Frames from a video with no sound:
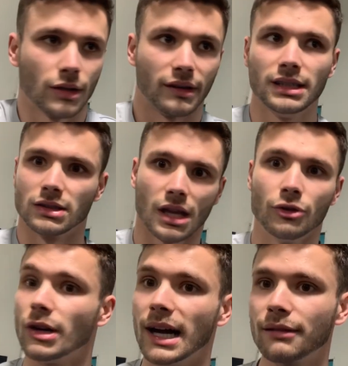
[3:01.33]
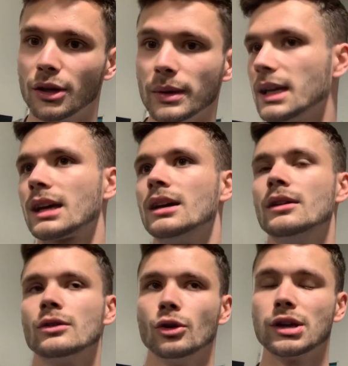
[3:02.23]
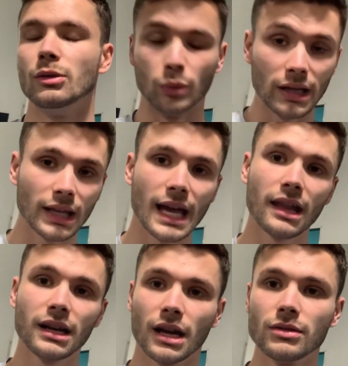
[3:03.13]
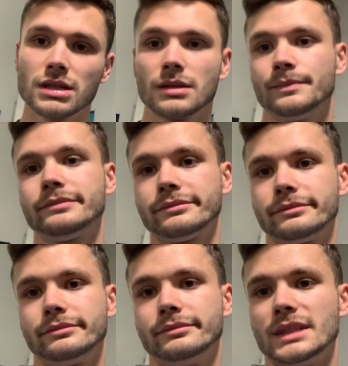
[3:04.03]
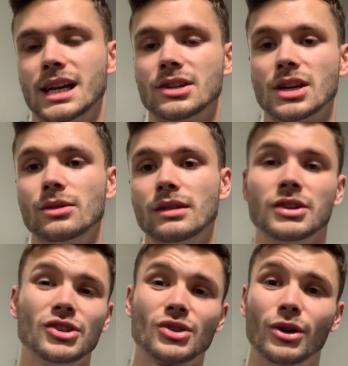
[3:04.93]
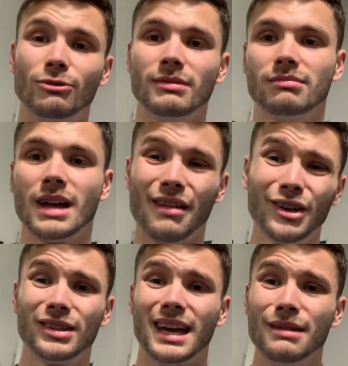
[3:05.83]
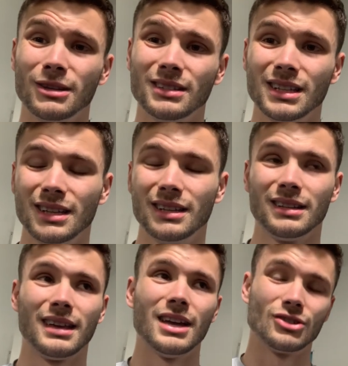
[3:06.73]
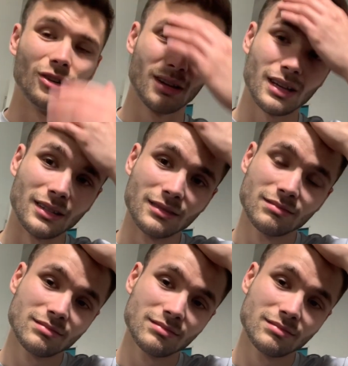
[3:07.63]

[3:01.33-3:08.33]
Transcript: you're fine, you're still on track for the week. Look at weekly calorie counts and you're sound, and just go out and have a good time and get drunk. And